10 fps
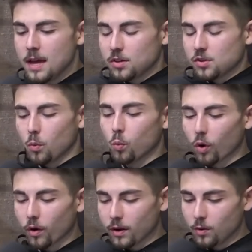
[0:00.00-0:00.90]
Does it
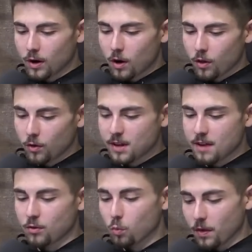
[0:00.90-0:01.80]
worry you at all, though,
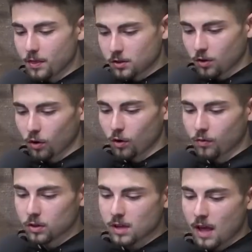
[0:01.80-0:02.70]
David? 1, the
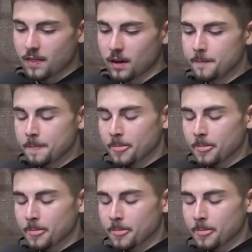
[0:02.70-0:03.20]
turnovers, and then